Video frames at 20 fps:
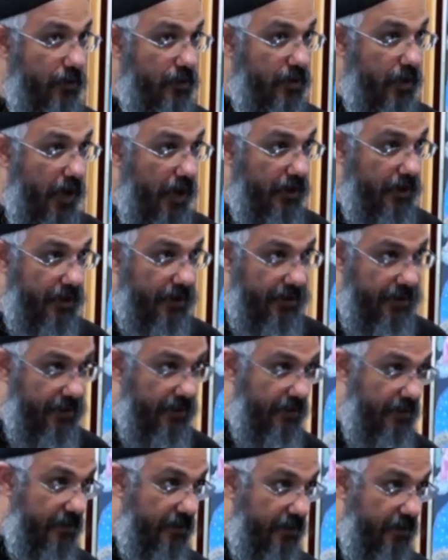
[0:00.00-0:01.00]
was guarded.
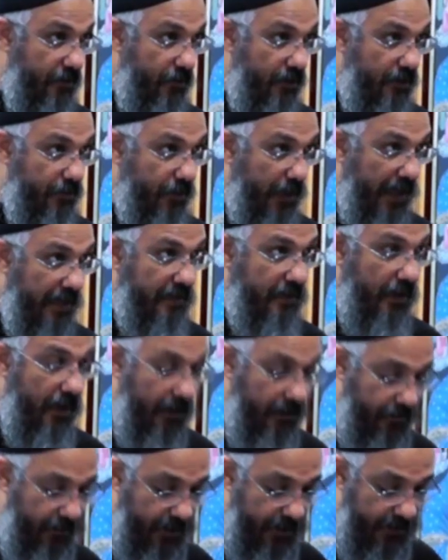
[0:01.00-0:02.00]
There was palace
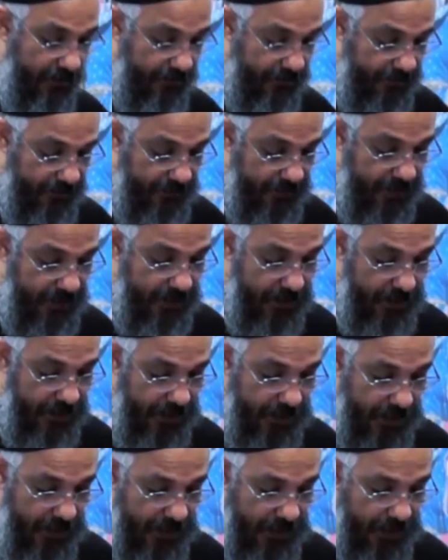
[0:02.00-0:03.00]
guard with him.
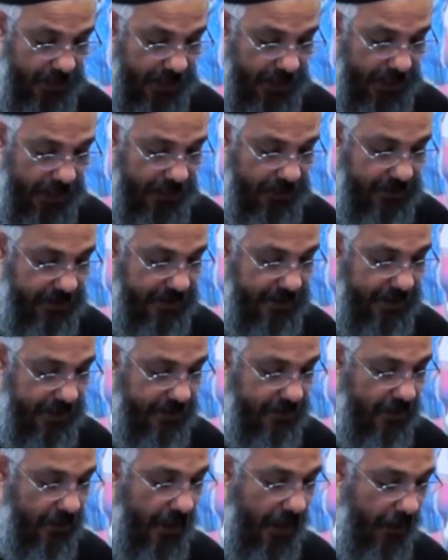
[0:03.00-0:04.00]
And
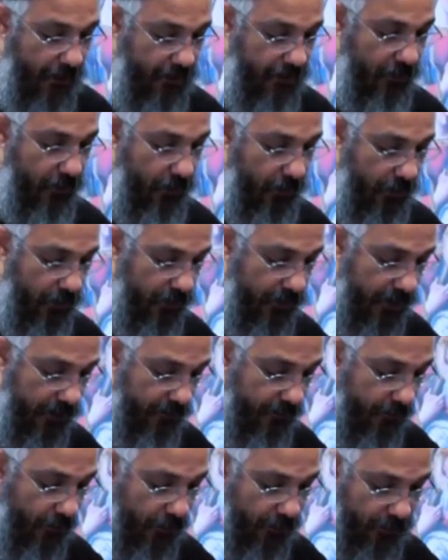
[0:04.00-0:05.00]
Caesar household
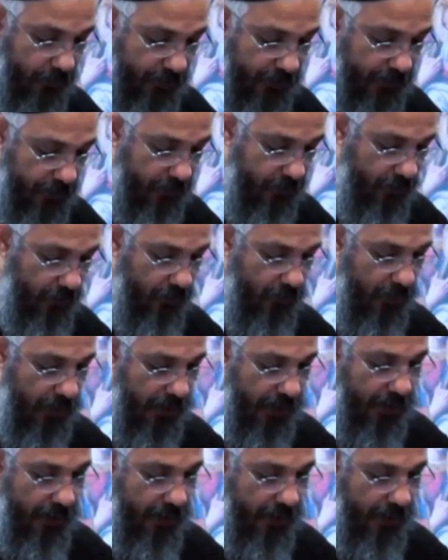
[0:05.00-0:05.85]
in 422